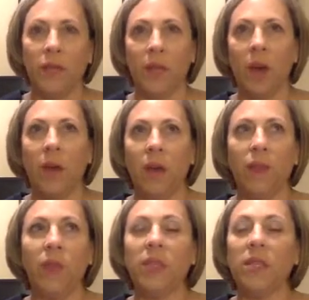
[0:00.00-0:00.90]

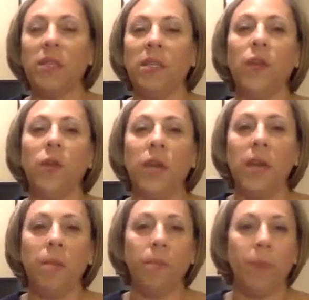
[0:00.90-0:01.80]
for instance, if you
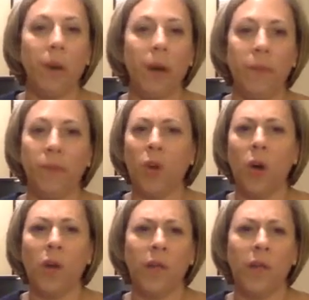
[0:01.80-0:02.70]
keep
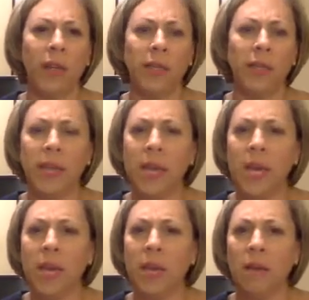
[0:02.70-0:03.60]
coffee and
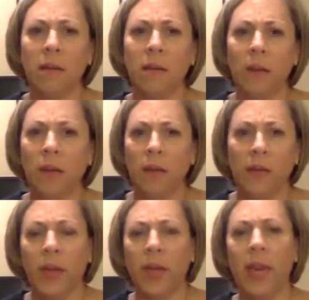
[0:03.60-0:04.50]
tea and
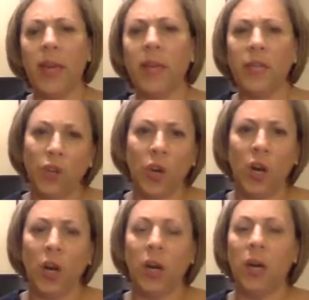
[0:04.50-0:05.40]
a candy
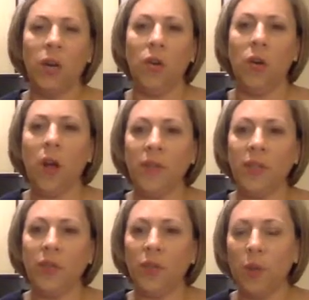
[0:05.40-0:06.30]
jar in your
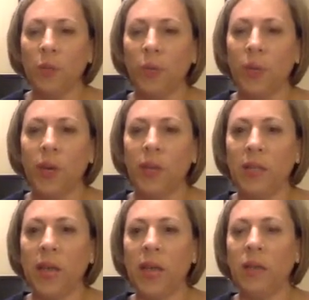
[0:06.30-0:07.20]
office for your employees,
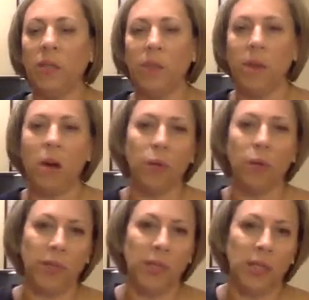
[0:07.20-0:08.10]
that used to be 100%
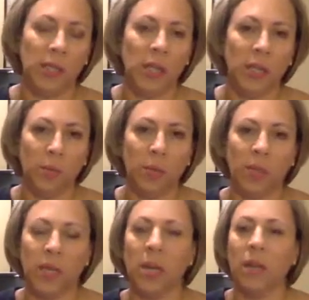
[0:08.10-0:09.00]
deductible.
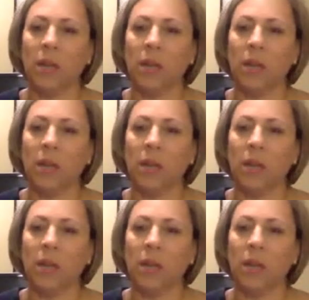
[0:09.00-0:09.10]
Technically